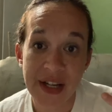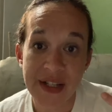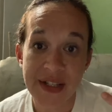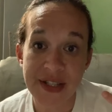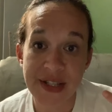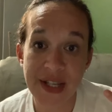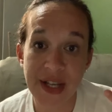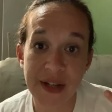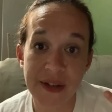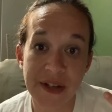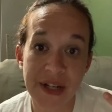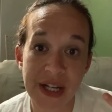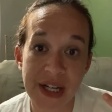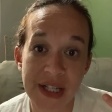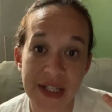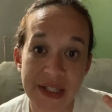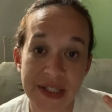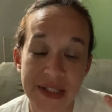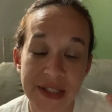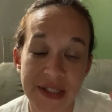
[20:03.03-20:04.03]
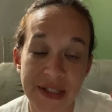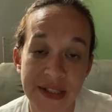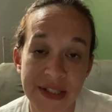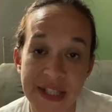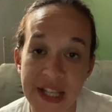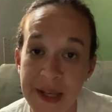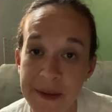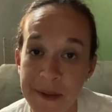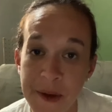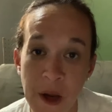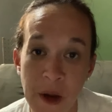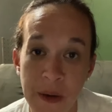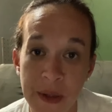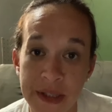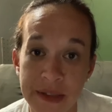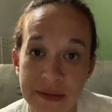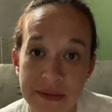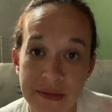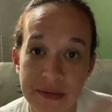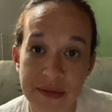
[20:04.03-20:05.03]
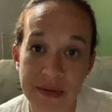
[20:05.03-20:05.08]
So let's keep going.